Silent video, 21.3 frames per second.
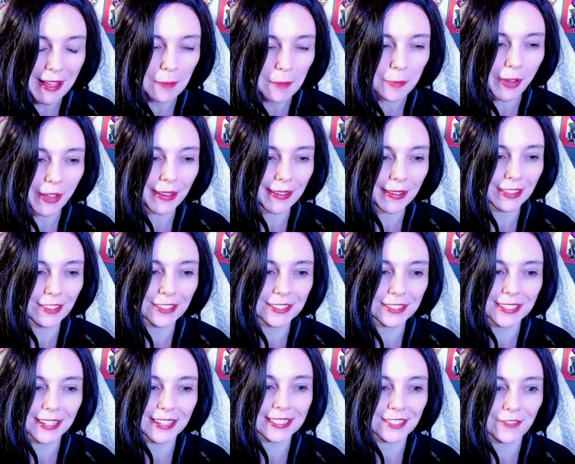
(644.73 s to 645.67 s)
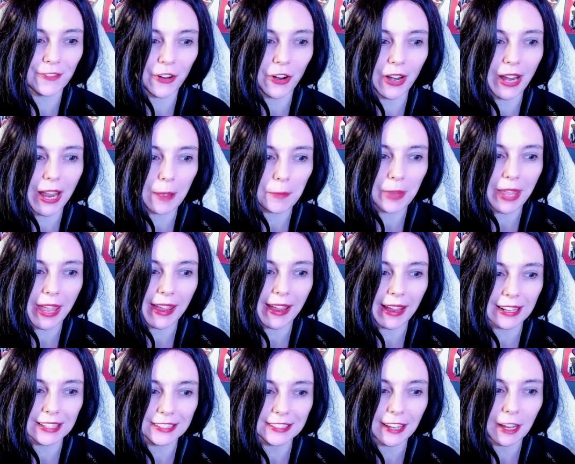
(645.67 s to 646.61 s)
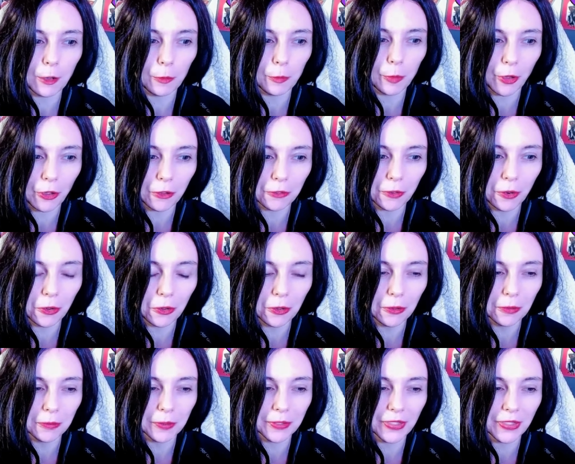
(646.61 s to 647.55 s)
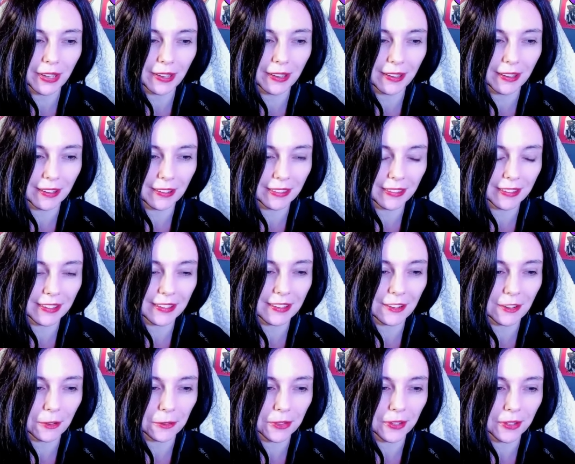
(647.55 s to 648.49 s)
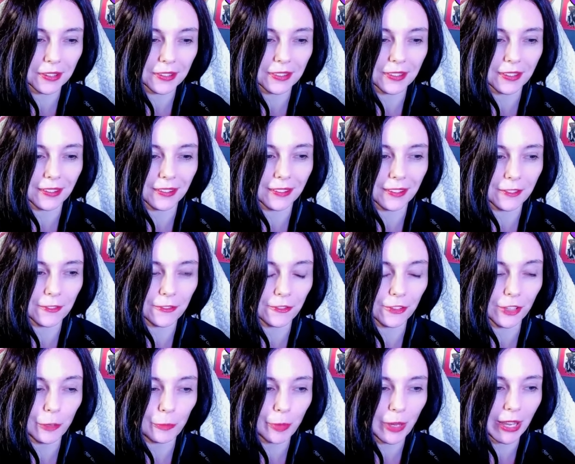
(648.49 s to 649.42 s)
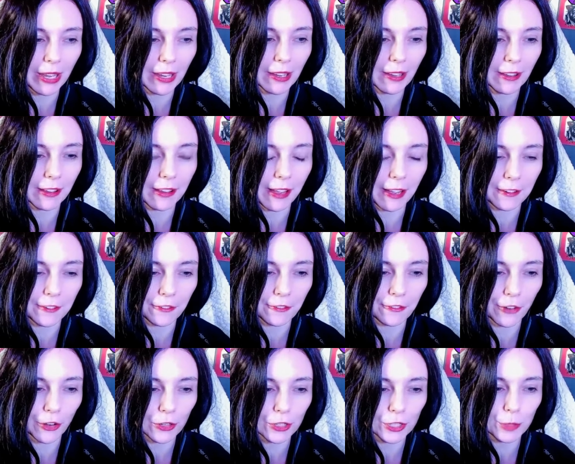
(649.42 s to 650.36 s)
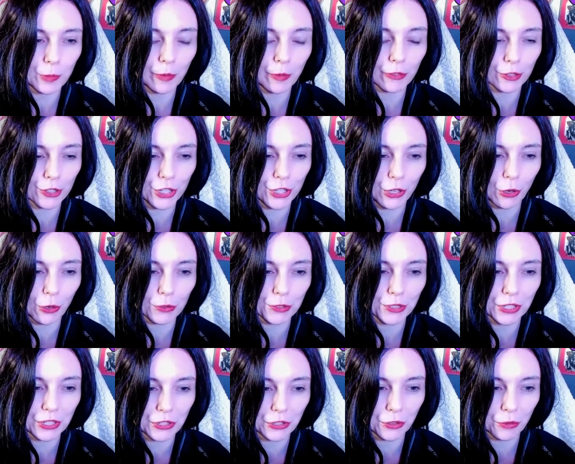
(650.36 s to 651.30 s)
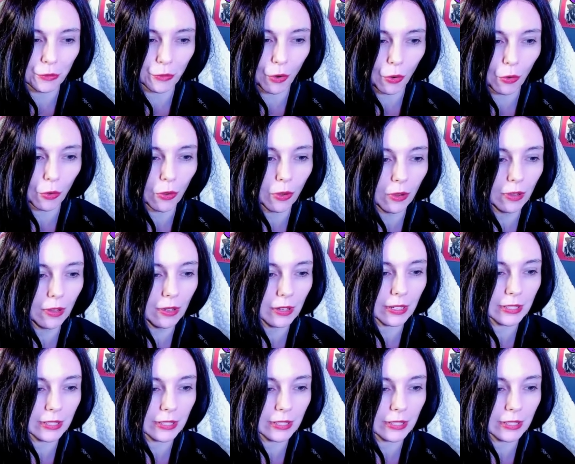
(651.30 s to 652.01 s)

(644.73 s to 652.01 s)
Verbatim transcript: but it looks it's very MKX style ball roll with the, the you know the the flip kick kind of first before she goes into the roll.